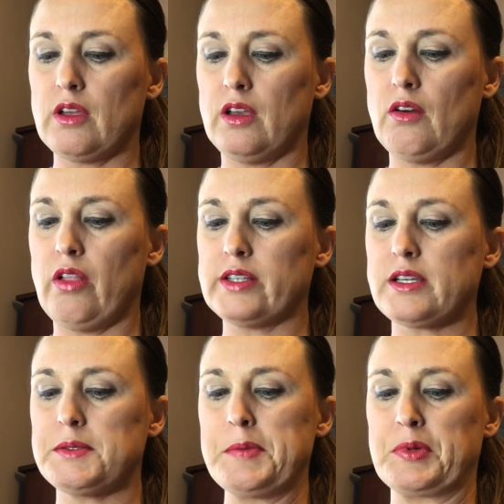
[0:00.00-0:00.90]
You know, a lot of
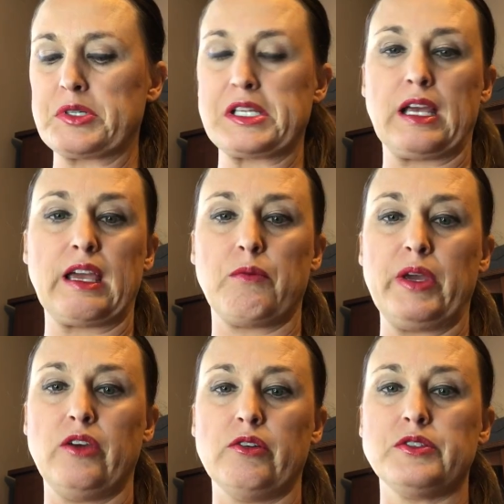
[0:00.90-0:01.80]
times people are saying, can we
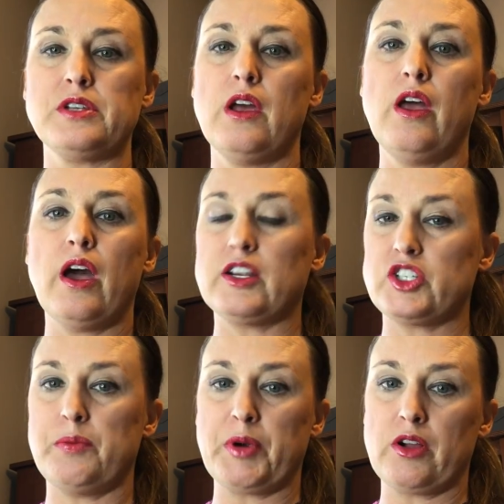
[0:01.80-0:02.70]
use a
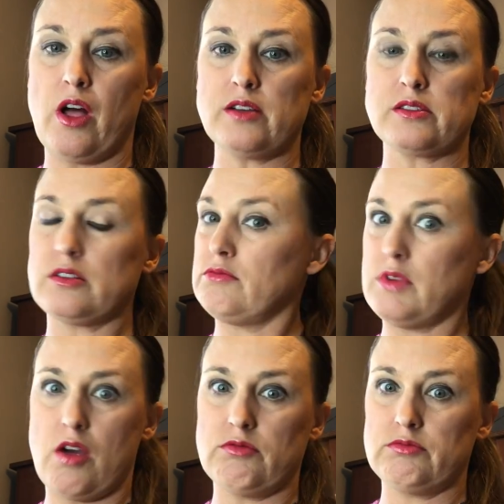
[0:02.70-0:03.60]
cheaper gloss?
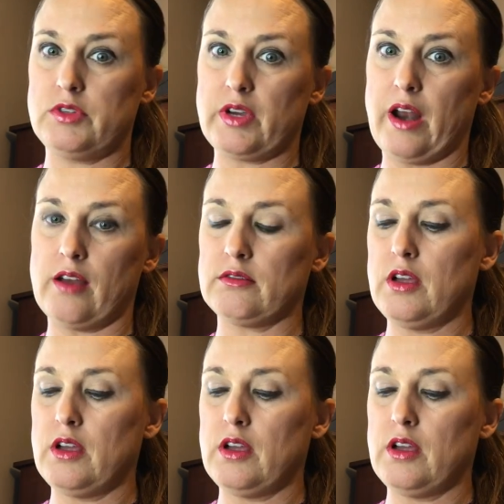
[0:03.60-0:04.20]
No, you cannot.